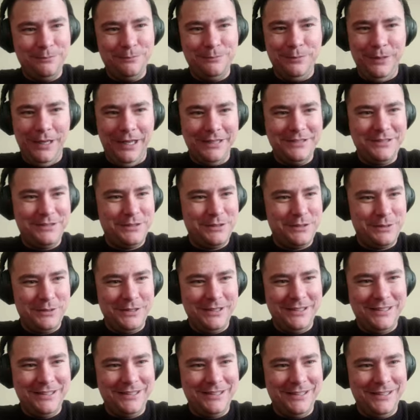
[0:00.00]
bad
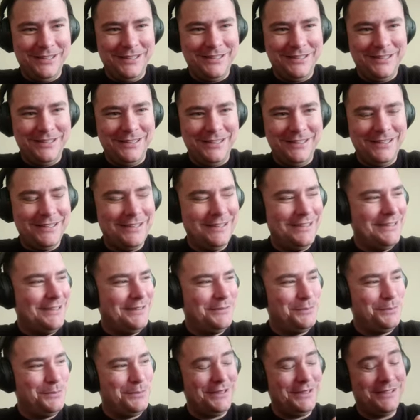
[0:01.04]
streak lately
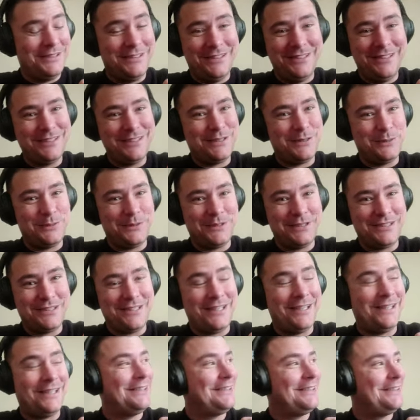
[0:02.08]
but this was
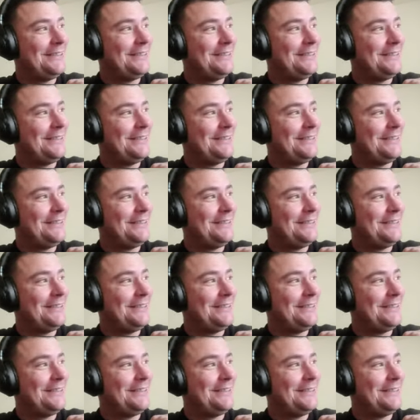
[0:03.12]
like